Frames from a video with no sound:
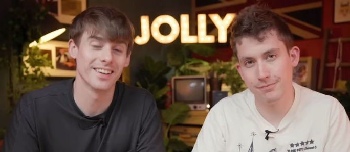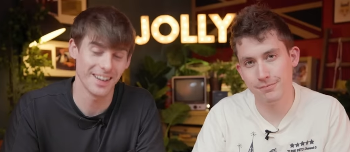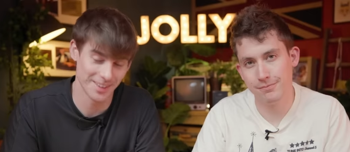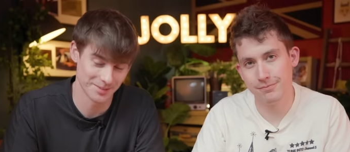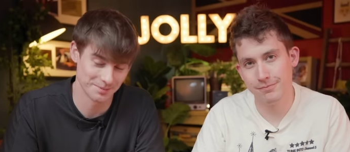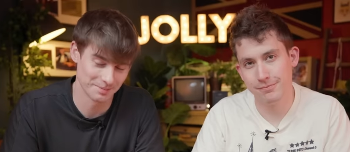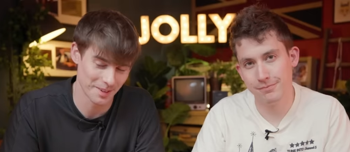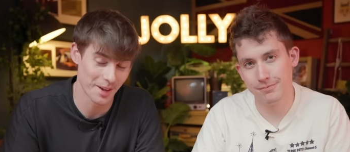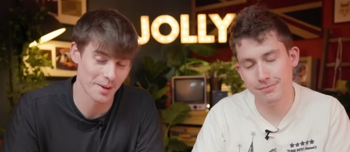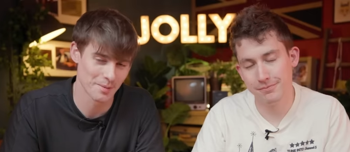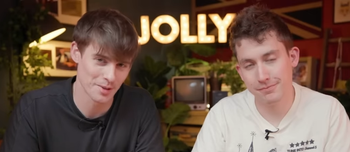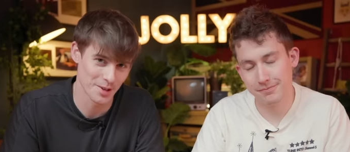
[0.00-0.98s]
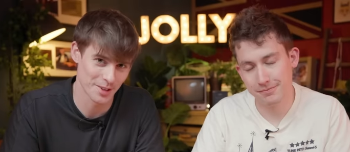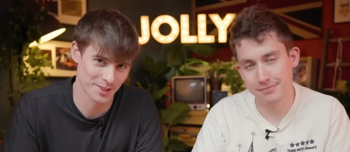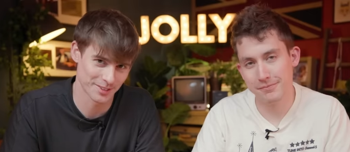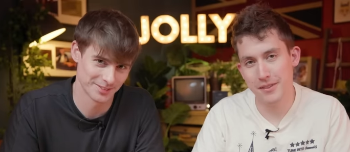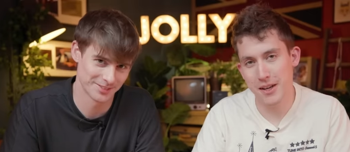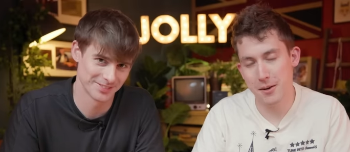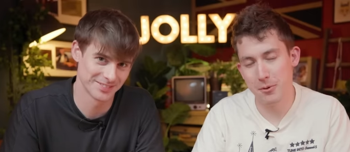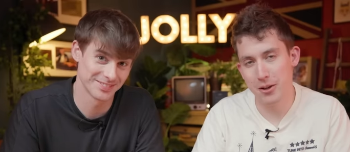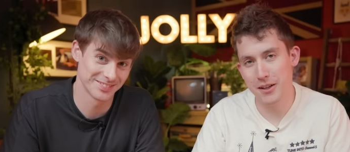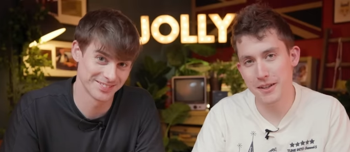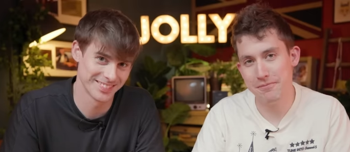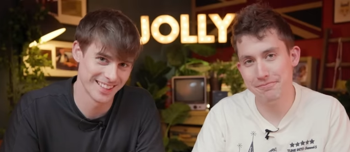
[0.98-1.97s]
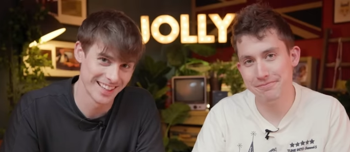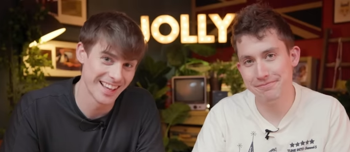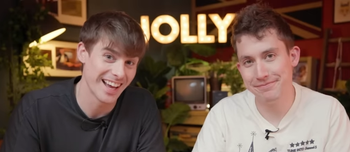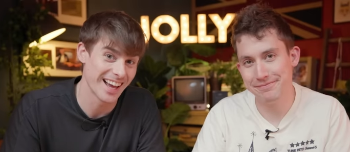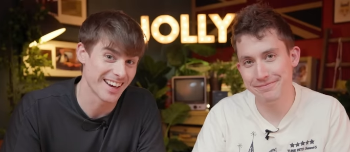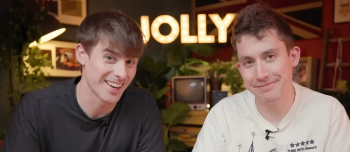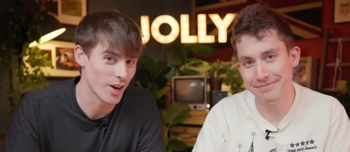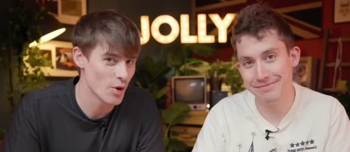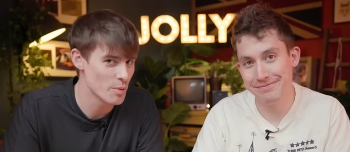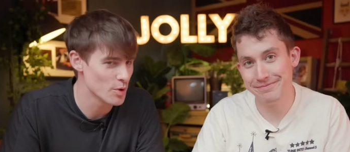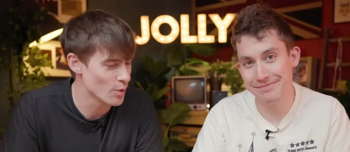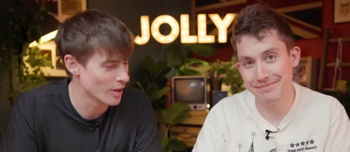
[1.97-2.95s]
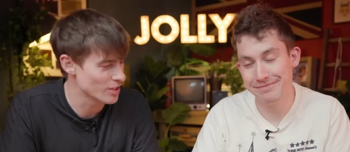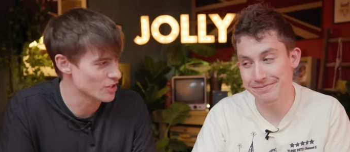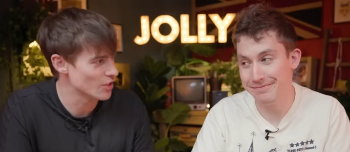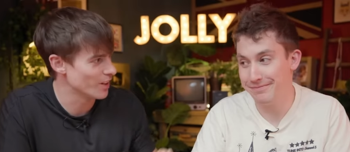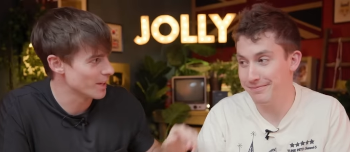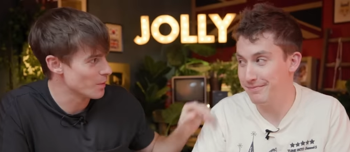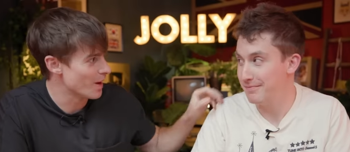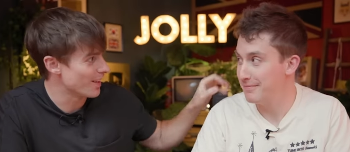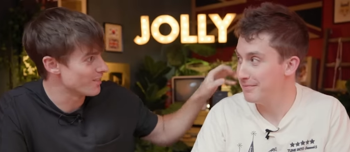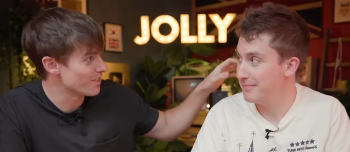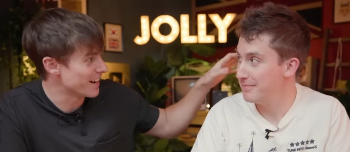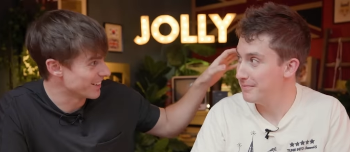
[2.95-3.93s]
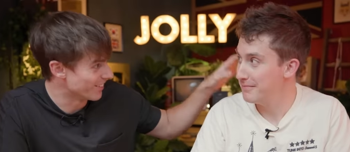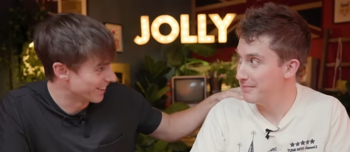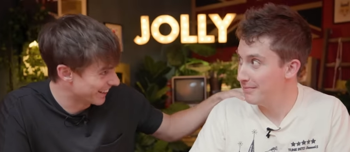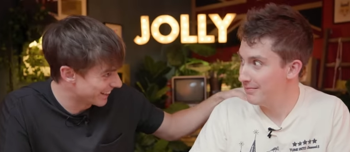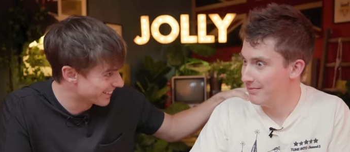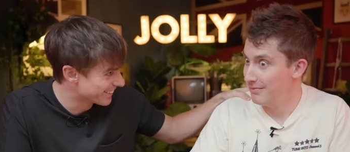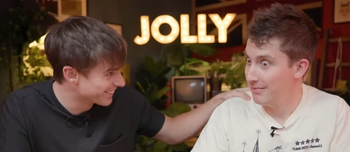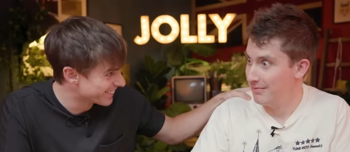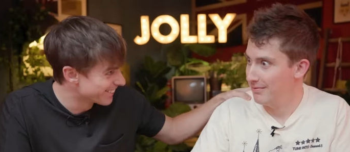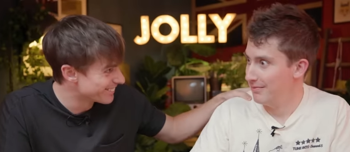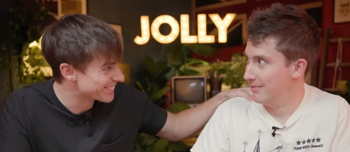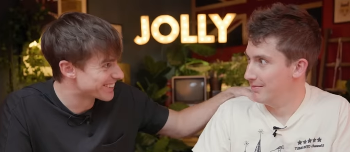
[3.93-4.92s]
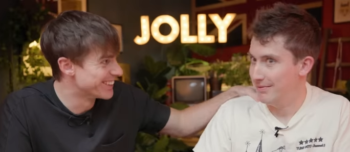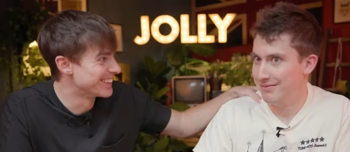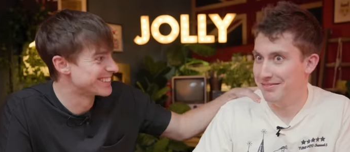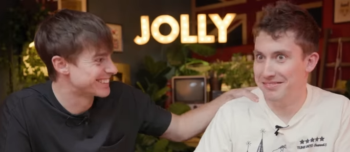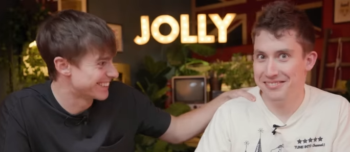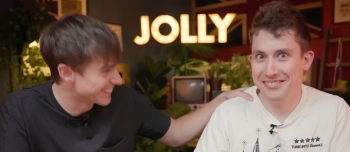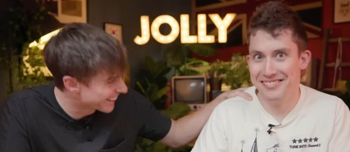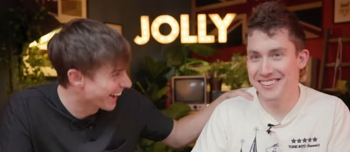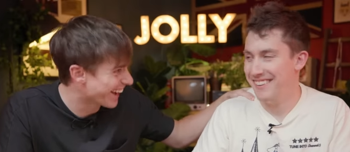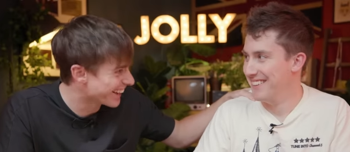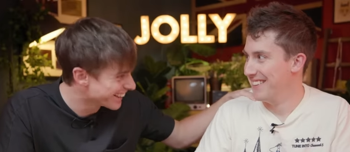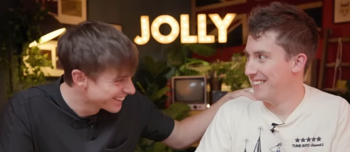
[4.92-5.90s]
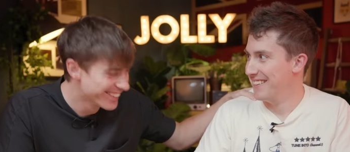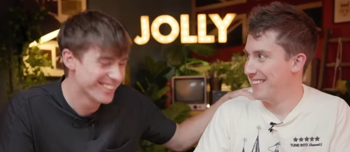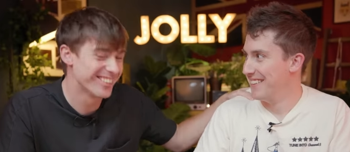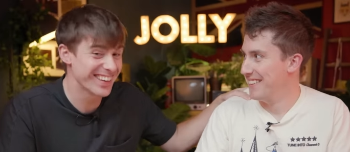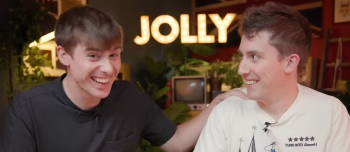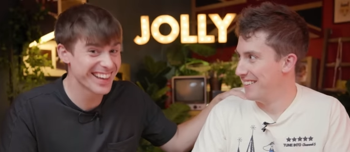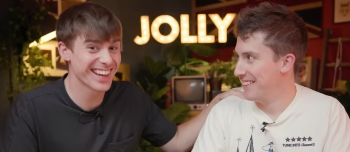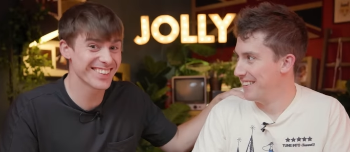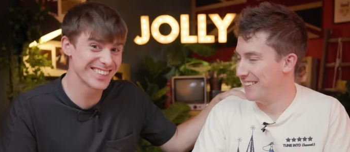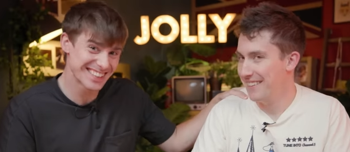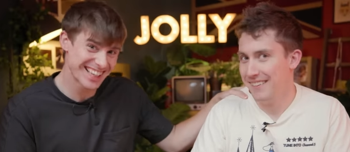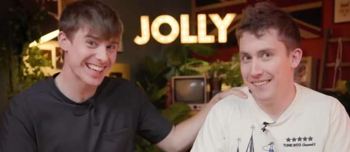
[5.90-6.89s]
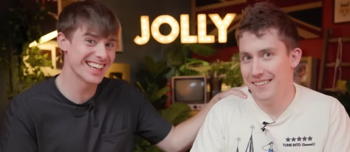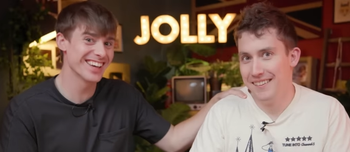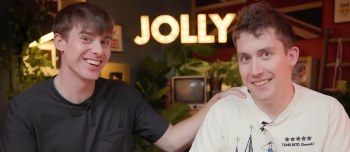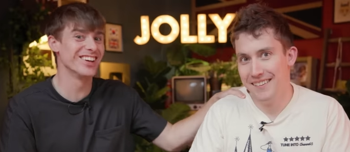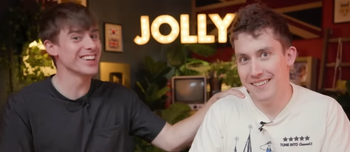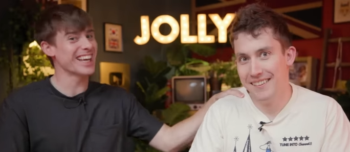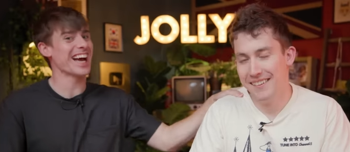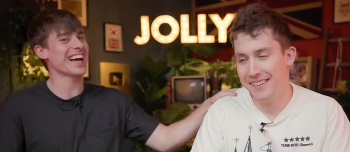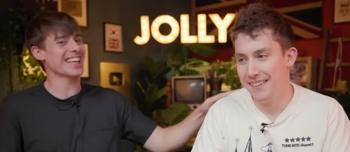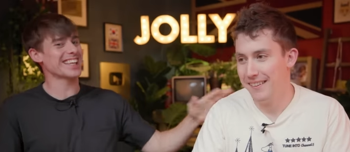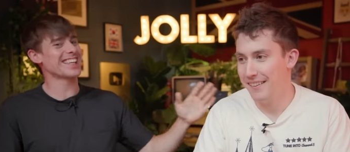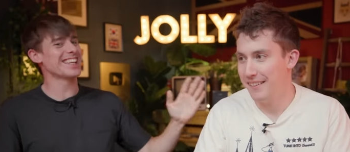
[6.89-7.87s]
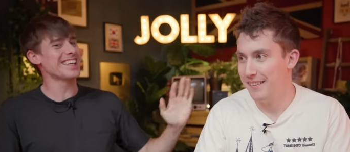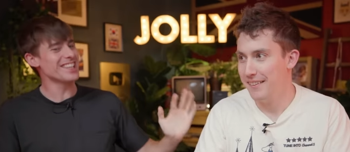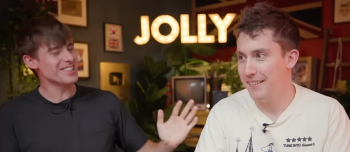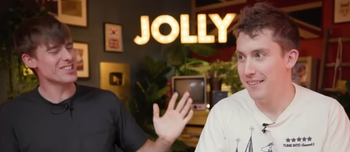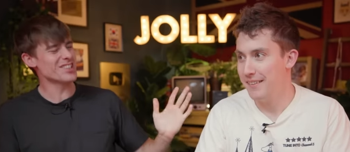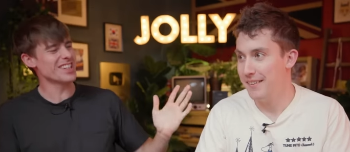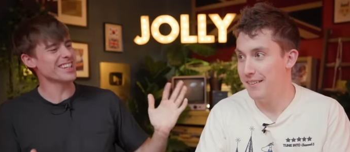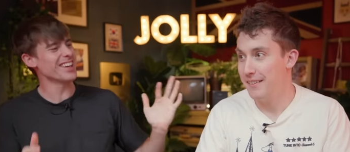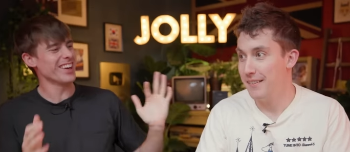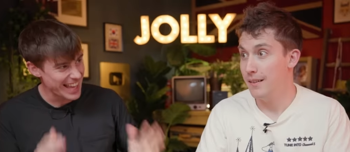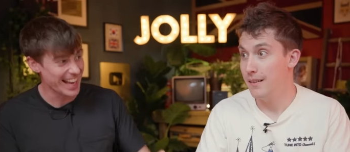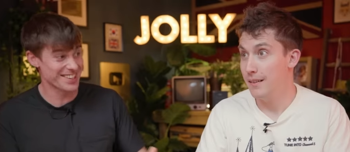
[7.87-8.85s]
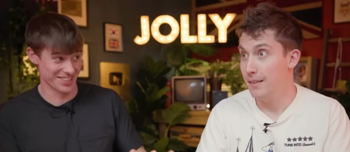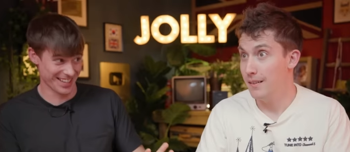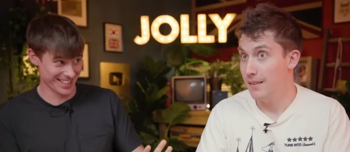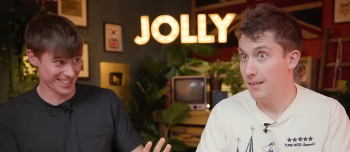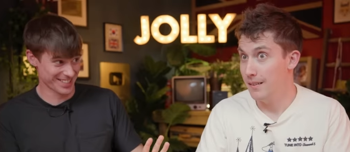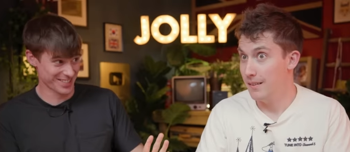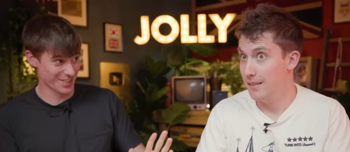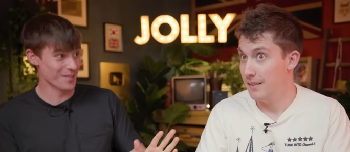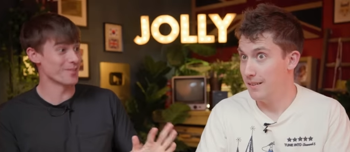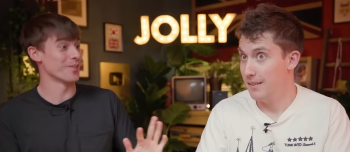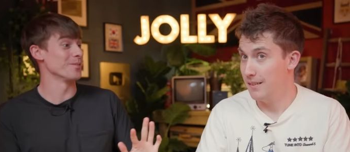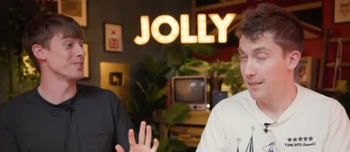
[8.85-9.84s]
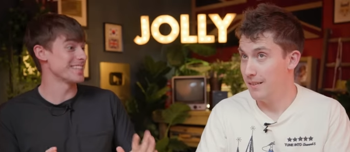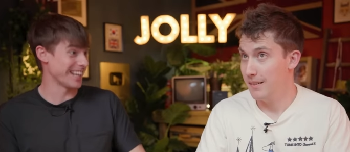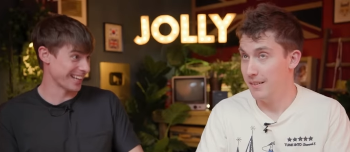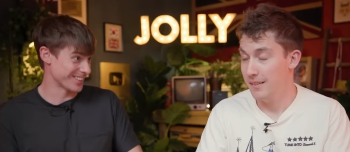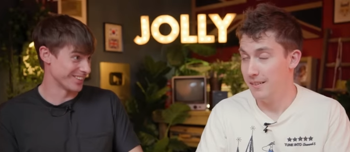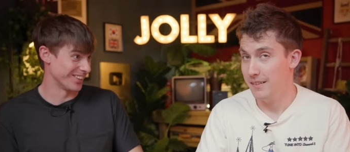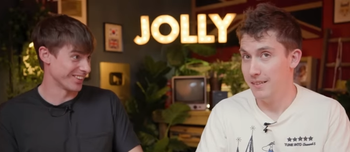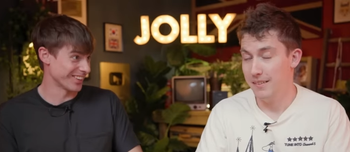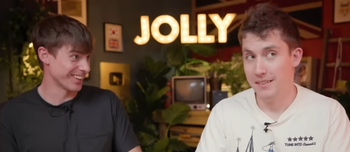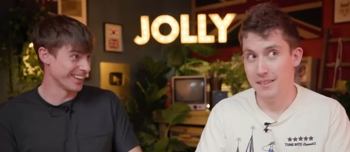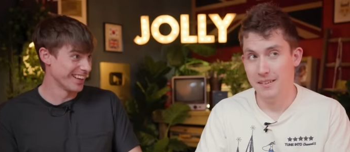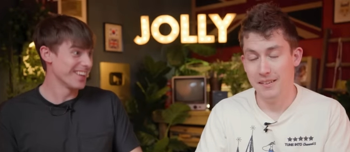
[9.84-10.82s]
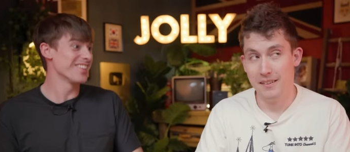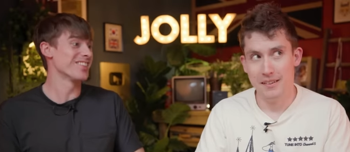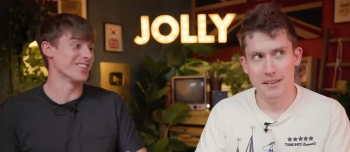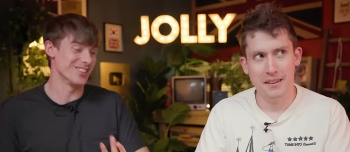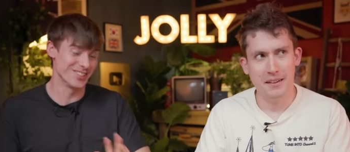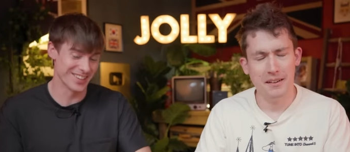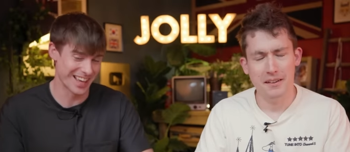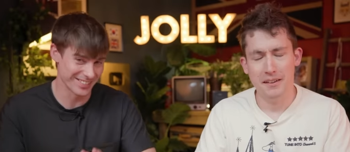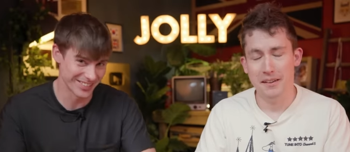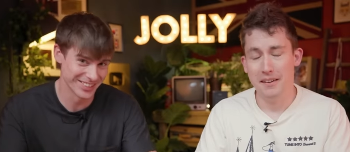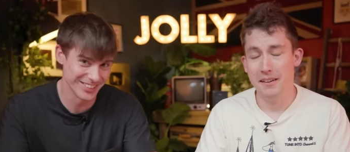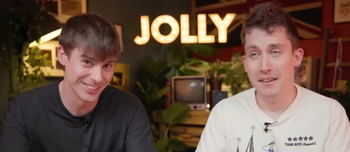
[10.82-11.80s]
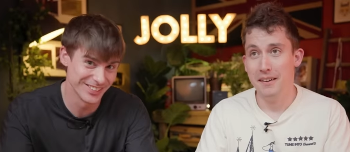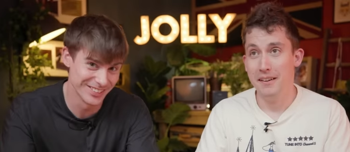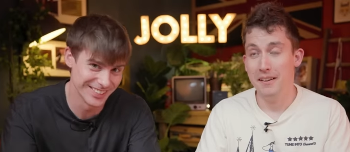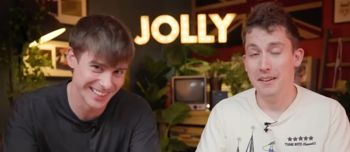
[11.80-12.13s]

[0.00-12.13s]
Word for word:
Speaker 1: Hi, I'm Josh. I'm Ollie. And I hope you are jolly well ready, Ollie, because today we are going to be taking a look at kitchen gadgets from TikTok that you never knew you